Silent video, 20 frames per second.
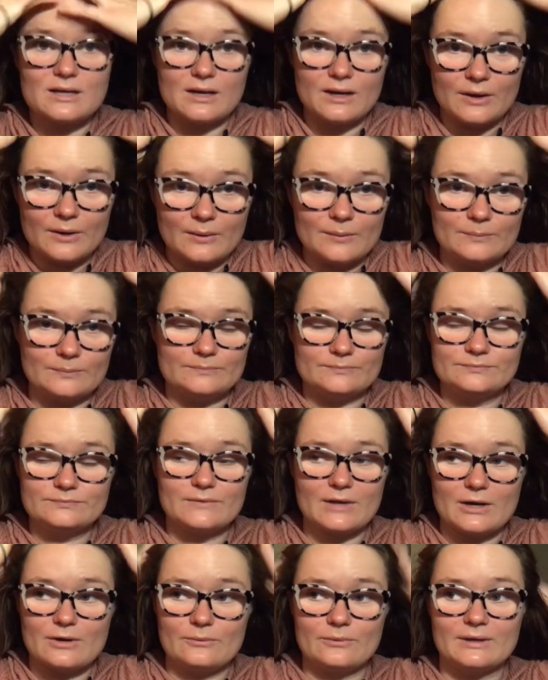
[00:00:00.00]
Um,
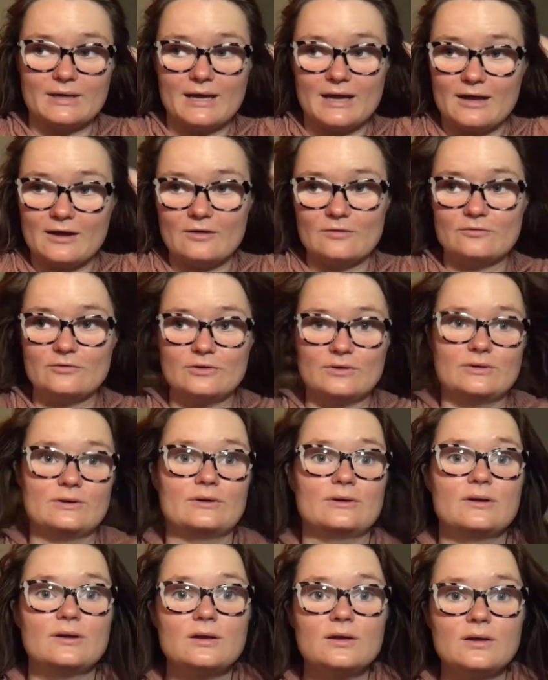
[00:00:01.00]
I don't really have
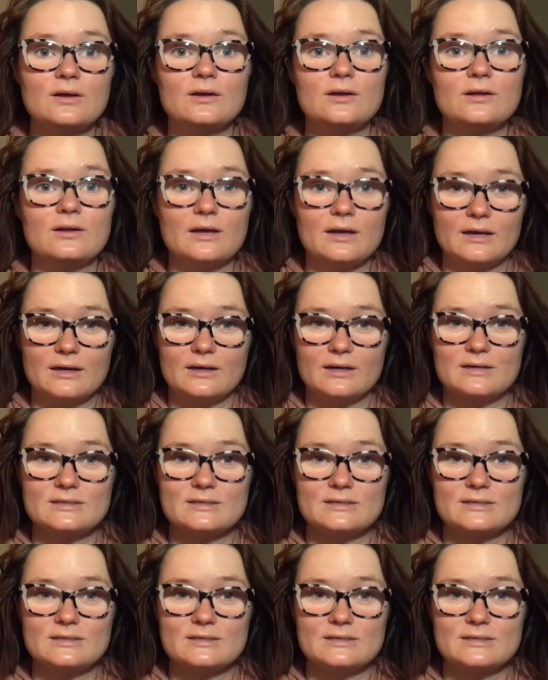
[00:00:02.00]
like